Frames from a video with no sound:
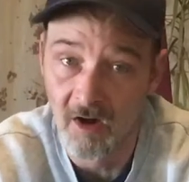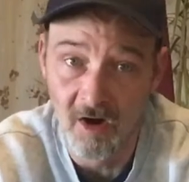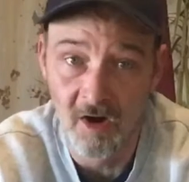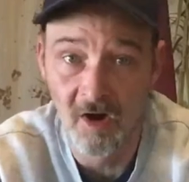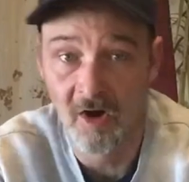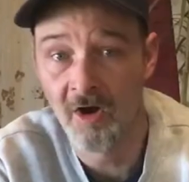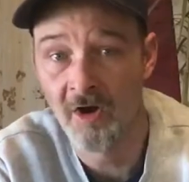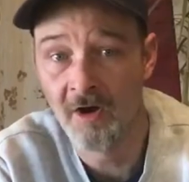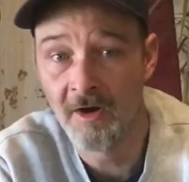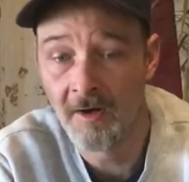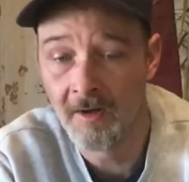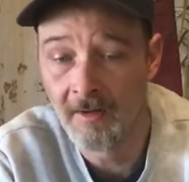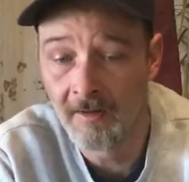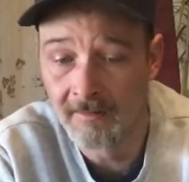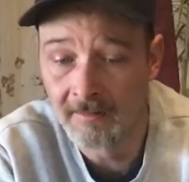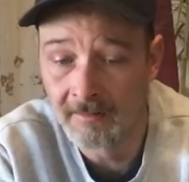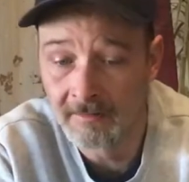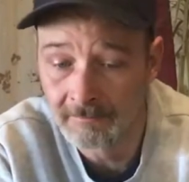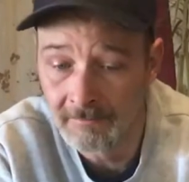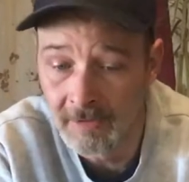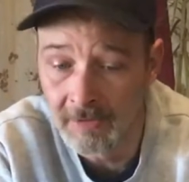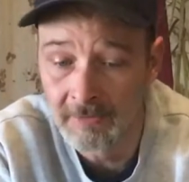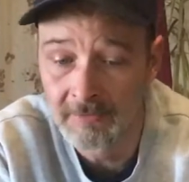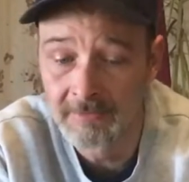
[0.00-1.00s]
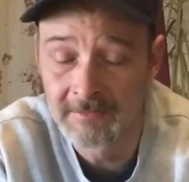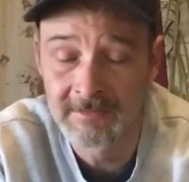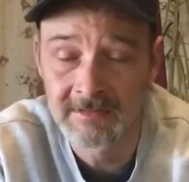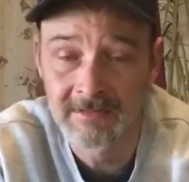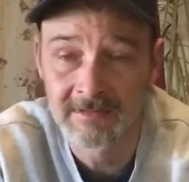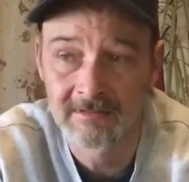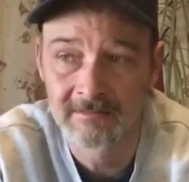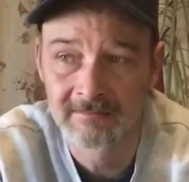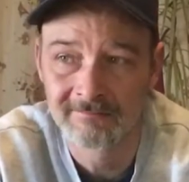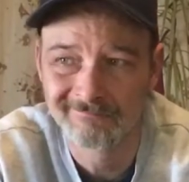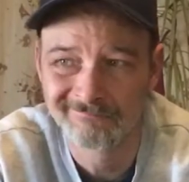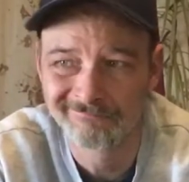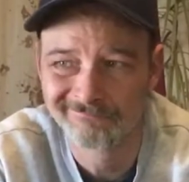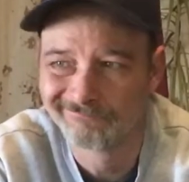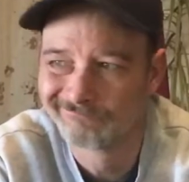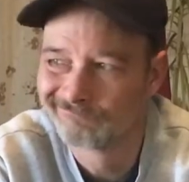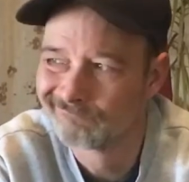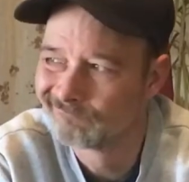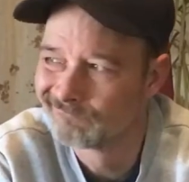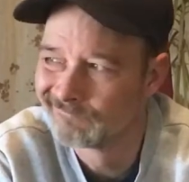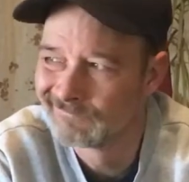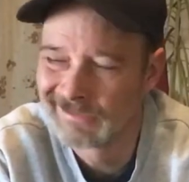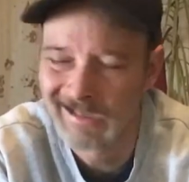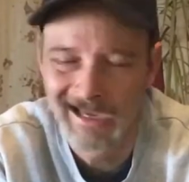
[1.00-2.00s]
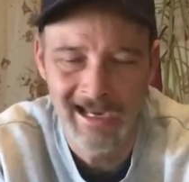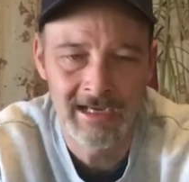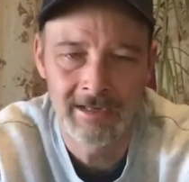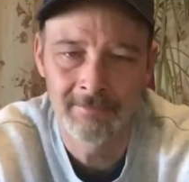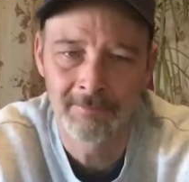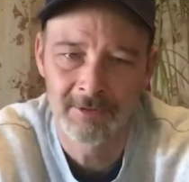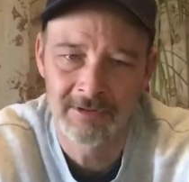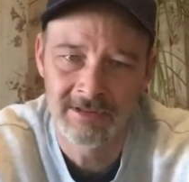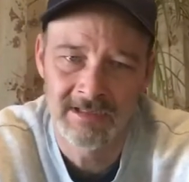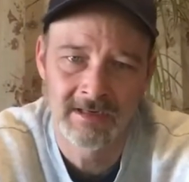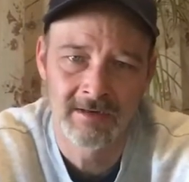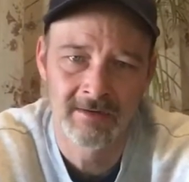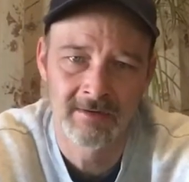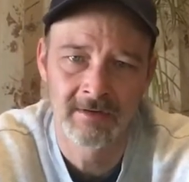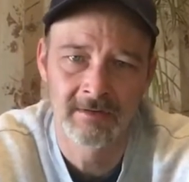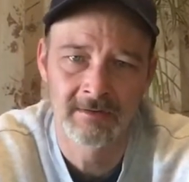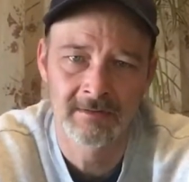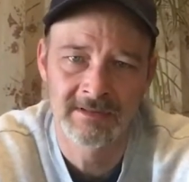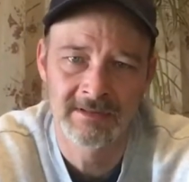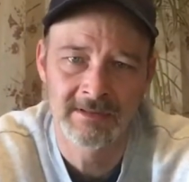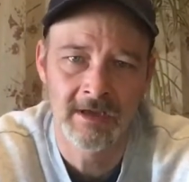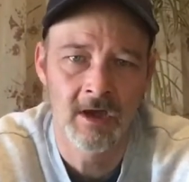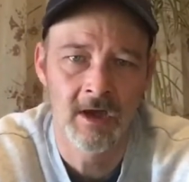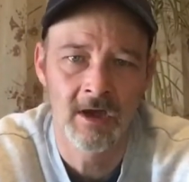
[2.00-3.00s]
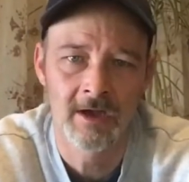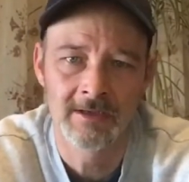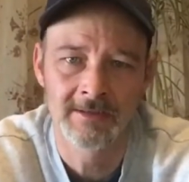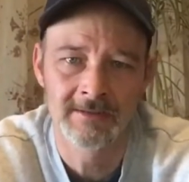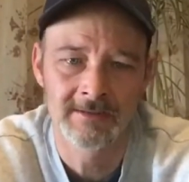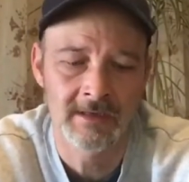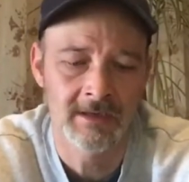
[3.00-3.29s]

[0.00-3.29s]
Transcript: Almost 90% of the saws